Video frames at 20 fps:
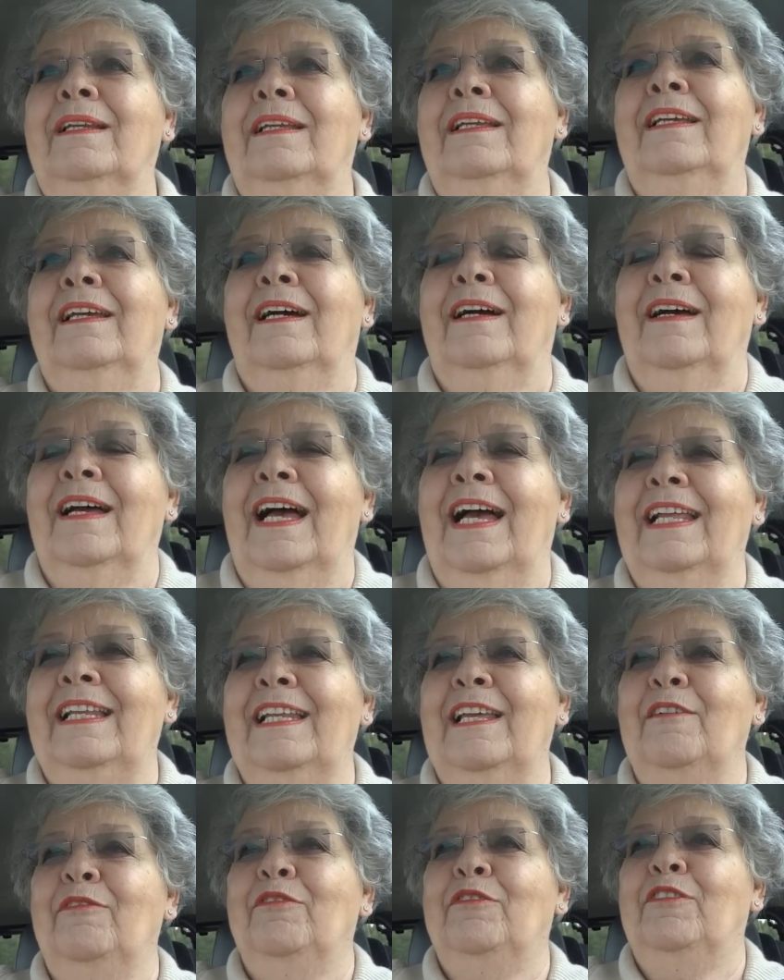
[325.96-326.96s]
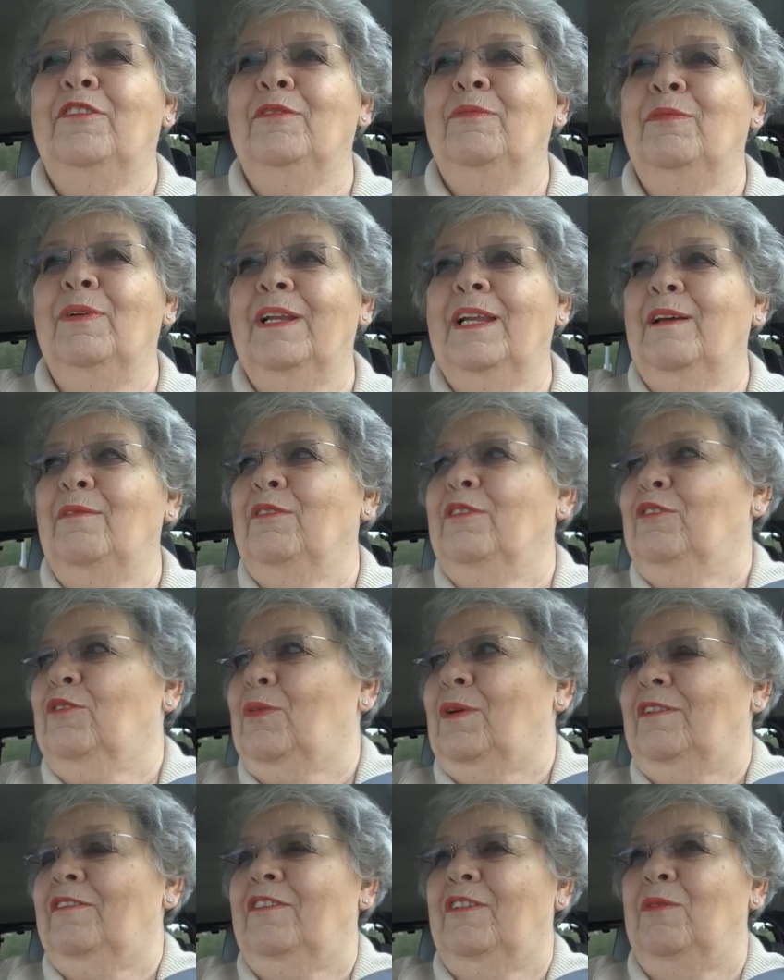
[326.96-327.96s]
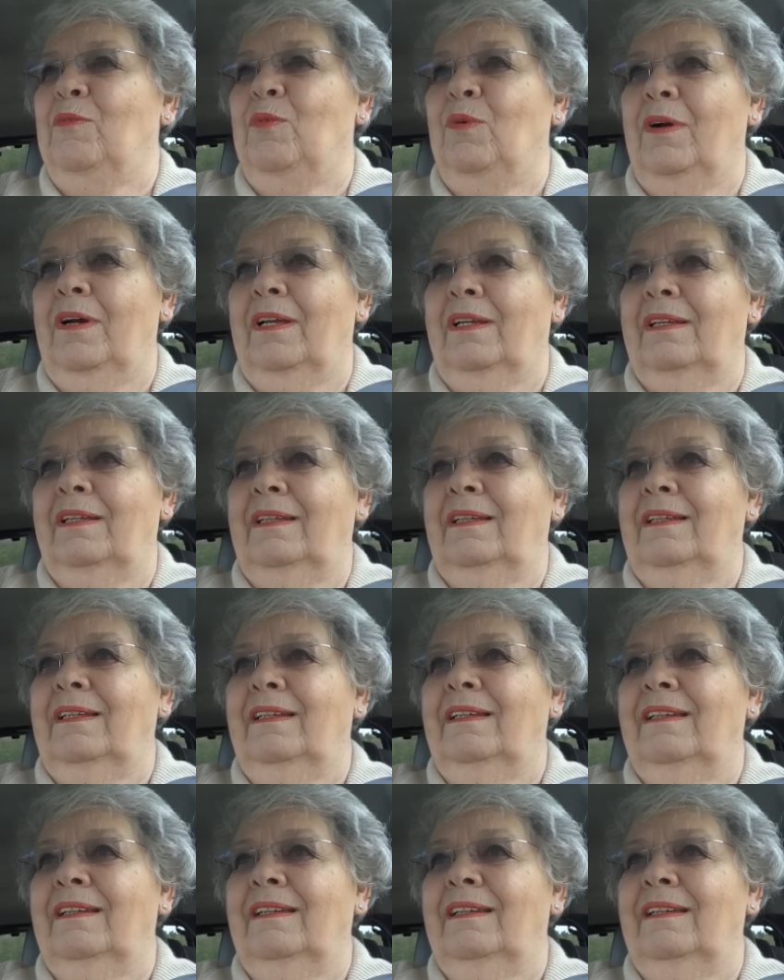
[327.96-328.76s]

yeah, I left when I was 21, and,